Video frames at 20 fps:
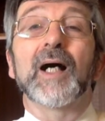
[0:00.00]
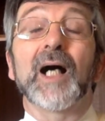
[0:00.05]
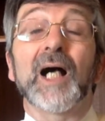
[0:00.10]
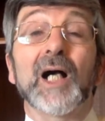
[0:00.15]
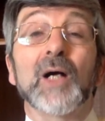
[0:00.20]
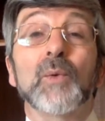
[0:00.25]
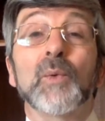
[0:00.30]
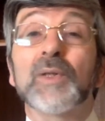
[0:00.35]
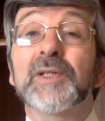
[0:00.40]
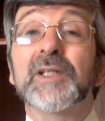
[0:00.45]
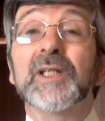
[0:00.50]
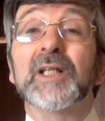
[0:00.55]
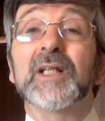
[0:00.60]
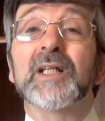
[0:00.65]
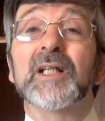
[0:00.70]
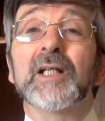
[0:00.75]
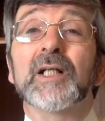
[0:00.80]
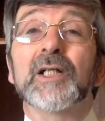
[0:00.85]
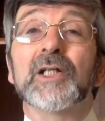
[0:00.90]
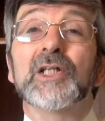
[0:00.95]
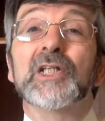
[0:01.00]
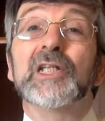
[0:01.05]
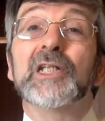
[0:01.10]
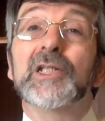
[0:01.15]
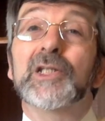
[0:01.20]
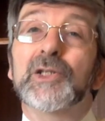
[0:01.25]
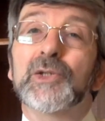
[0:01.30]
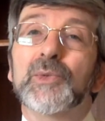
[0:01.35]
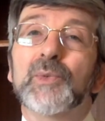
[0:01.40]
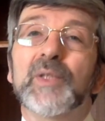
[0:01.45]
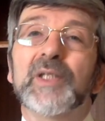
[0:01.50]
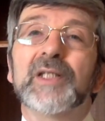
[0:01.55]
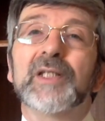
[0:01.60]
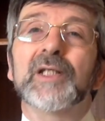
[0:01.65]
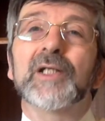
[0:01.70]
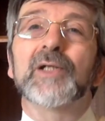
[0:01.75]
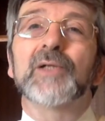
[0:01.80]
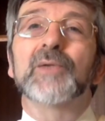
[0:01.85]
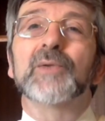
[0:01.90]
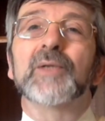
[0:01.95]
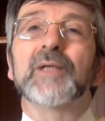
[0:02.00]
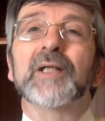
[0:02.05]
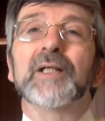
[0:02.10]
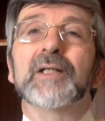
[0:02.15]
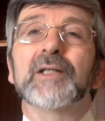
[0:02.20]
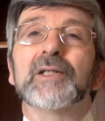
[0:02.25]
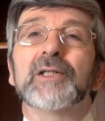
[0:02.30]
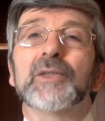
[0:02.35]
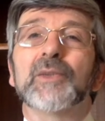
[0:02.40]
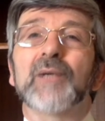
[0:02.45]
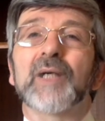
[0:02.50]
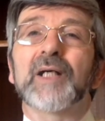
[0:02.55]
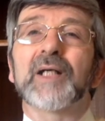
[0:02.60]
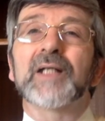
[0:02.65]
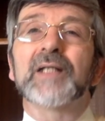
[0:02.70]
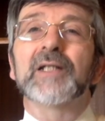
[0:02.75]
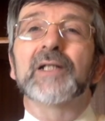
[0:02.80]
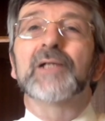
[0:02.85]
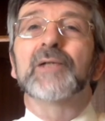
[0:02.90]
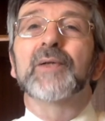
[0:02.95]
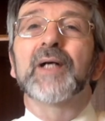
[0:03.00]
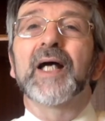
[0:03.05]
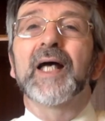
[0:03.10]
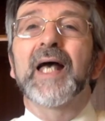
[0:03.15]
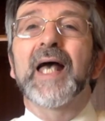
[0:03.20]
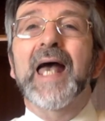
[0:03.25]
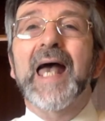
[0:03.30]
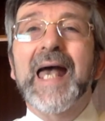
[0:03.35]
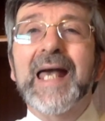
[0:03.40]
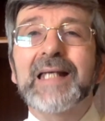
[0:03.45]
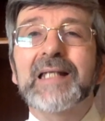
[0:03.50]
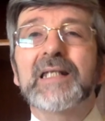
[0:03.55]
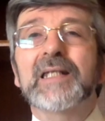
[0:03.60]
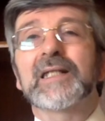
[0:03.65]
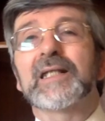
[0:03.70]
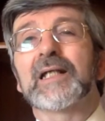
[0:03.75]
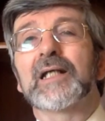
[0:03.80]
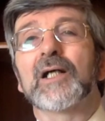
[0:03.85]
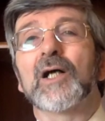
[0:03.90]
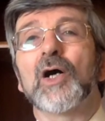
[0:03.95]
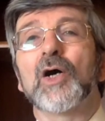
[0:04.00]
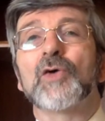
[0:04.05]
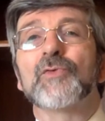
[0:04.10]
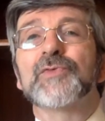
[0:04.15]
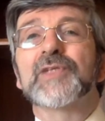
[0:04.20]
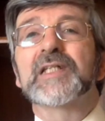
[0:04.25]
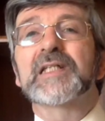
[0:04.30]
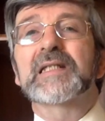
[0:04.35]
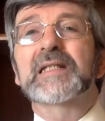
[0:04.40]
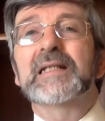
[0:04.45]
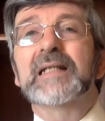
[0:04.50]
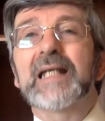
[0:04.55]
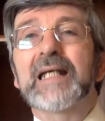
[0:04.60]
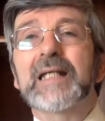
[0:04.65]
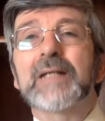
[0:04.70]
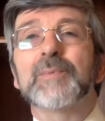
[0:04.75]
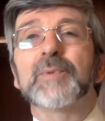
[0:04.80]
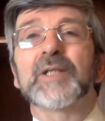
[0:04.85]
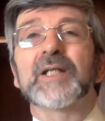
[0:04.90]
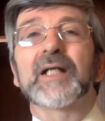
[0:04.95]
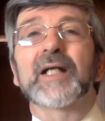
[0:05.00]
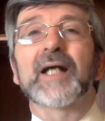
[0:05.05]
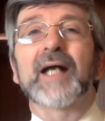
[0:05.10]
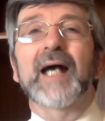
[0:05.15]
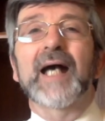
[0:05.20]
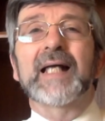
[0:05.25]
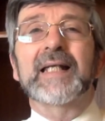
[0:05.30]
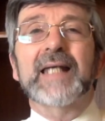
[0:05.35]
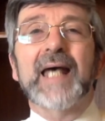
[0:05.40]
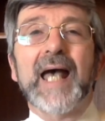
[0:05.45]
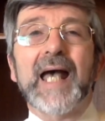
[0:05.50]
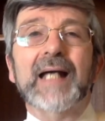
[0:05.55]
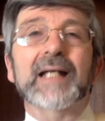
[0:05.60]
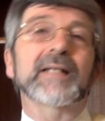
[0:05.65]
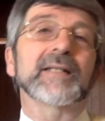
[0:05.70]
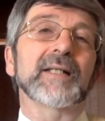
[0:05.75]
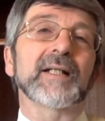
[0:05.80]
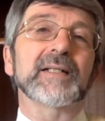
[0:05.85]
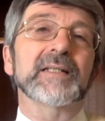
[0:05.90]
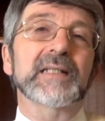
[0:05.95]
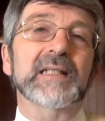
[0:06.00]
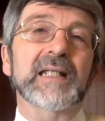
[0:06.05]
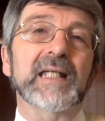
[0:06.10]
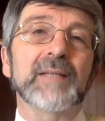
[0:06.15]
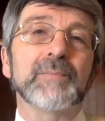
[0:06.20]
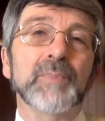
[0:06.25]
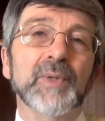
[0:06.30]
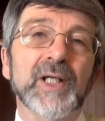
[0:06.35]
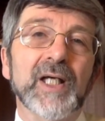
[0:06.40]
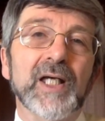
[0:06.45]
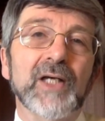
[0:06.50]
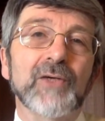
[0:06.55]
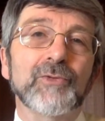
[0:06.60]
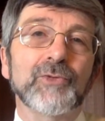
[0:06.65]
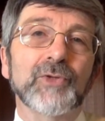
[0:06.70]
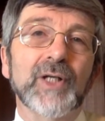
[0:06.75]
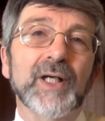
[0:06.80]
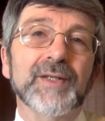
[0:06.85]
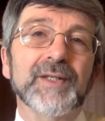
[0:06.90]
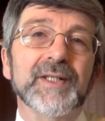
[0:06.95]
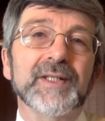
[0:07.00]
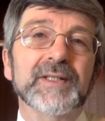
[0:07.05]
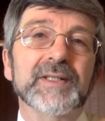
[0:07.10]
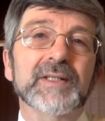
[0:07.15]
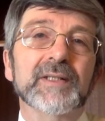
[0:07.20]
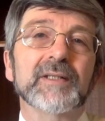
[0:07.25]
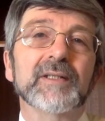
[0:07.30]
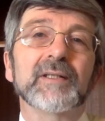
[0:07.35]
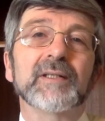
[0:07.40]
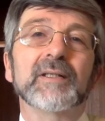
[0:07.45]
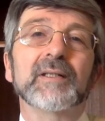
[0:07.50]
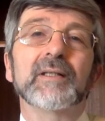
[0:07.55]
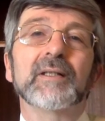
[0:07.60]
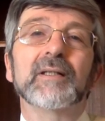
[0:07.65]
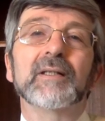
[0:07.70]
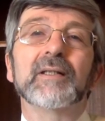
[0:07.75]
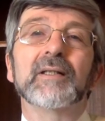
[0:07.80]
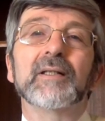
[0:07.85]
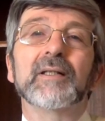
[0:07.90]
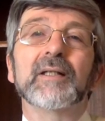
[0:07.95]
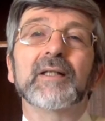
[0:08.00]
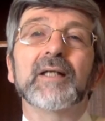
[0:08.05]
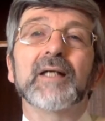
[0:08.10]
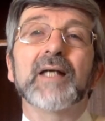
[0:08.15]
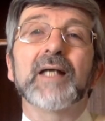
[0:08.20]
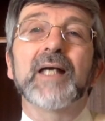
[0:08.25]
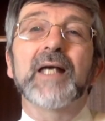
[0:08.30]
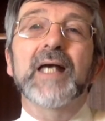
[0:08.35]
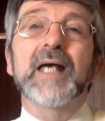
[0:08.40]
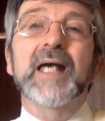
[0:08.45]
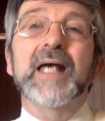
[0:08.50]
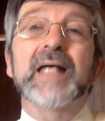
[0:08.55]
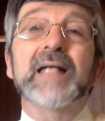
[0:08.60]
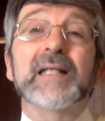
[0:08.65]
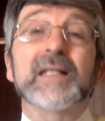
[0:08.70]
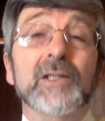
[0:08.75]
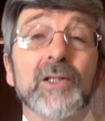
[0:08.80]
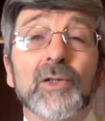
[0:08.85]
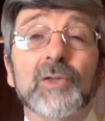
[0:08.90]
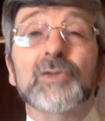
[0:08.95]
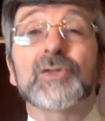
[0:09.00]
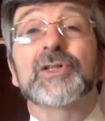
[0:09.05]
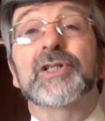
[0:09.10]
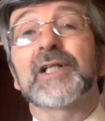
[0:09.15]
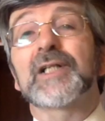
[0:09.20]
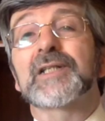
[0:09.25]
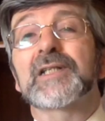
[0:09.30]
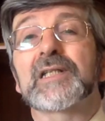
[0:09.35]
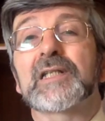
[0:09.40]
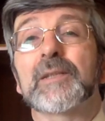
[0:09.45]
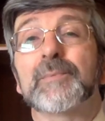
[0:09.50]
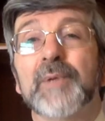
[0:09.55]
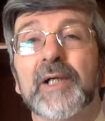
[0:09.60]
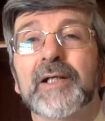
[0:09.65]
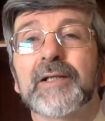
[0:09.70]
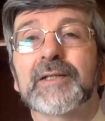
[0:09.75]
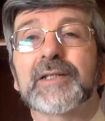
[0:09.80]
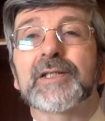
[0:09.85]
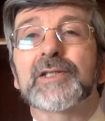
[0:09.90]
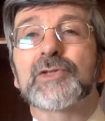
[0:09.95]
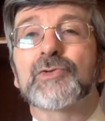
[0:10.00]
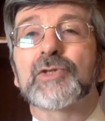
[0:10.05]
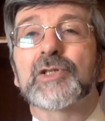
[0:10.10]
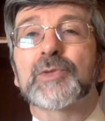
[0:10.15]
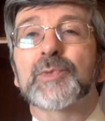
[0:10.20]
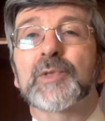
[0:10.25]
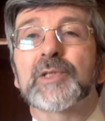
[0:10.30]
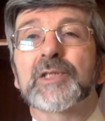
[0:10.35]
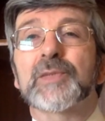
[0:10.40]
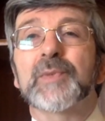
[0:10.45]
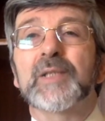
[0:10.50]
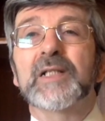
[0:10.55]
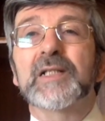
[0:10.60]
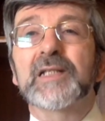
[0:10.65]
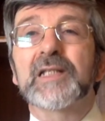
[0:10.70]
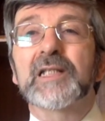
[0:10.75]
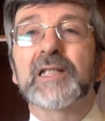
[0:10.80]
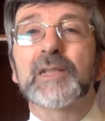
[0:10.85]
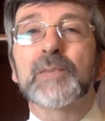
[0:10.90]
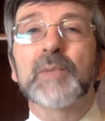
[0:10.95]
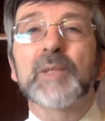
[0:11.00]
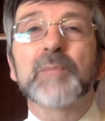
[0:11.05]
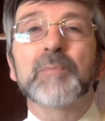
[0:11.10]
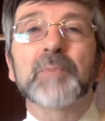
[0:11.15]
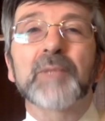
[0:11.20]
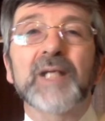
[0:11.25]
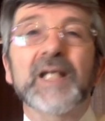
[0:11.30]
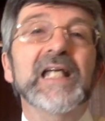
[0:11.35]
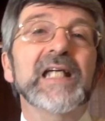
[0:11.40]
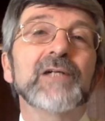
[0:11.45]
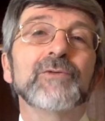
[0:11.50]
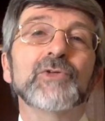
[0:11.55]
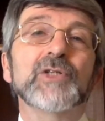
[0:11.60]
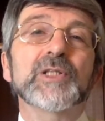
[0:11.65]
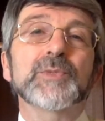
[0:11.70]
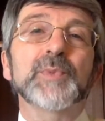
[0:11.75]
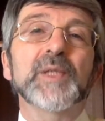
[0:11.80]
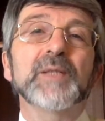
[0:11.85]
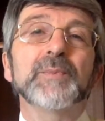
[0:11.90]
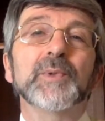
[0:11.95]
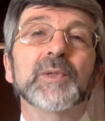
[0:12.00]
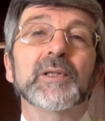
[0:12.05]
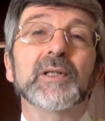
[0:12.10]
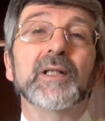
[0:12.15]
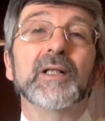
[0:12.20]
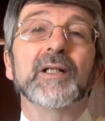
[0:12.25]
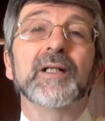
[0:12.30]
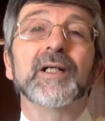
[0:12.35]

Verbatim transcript: I wonder, do we know, do I know, anything of this labouring and agonising in prayer for others? It is not just the pastor's responsibility to be praying for his people,